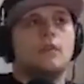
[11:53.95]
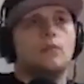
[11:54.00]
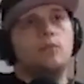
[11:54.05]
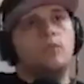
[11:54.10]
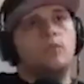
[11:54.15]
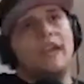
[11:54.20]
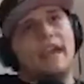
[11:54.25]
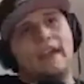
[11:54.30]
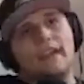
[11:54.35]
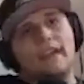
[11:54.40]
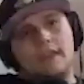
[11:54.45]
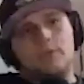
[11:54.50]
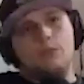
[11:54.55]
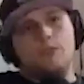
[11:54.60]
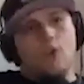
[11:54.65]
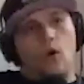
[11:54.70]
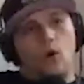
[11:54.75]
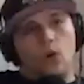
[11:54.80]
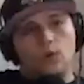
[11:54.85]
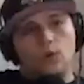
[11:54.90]
It
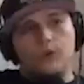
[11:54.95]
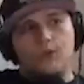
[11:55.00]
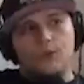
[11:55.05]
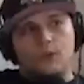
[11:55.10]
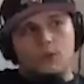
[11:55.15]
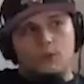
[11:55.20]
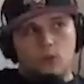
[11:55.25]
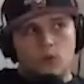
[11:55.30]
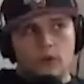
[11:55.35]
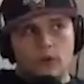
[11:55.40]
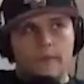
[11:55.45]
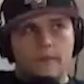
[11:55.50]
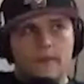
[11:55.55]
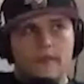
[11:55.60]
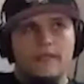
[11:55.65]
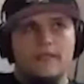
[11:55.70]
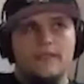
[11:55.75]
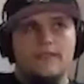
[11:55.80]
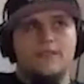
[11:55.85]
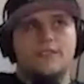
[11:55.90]
was older
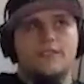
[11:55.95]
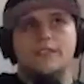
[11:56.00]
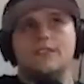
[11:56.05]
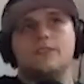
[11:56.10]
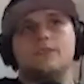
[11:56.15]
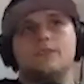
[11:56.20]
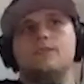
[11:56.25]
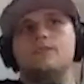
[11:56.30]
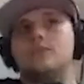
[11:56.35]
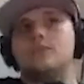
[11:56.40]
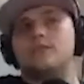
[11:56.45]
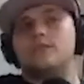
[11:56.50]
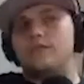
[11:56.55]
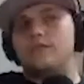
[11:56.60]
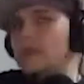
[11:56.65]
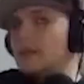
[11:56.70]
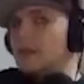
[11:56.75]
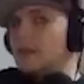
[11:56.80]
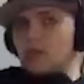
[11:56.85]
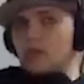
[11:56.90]
equipment, so the
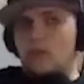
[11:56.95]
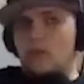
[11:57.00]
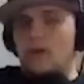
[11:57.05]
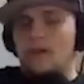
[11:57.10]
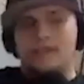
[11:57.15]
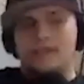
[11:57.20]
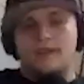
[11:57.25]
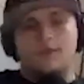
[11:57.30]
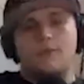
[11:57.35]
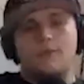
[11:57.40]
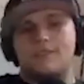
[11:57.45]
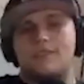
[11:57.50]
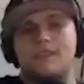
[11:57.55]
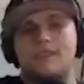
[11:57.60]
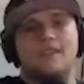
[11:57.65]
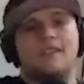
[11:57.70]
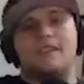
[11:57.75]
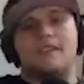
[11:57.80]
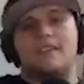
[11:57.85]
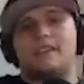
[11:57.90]
video quality
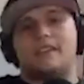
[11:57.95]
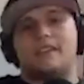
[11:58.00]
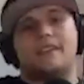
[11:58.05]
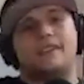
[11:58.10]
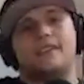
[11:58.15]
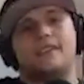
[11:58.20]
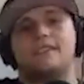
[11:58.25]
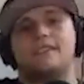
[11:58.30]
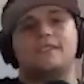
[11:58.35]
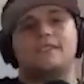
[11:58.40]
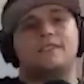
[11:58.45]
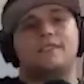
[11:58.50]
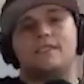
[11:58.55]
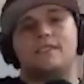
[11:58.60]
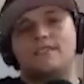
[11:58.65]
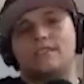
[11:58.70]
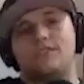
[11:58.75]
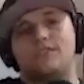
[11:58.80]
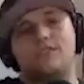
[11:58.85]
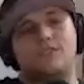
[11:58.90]
wasn't like
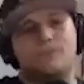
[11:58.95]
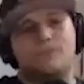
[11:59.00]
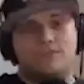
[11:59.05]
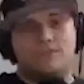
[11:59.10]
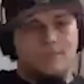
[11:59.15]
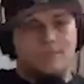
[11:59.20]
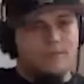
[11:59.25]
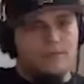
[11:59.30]
this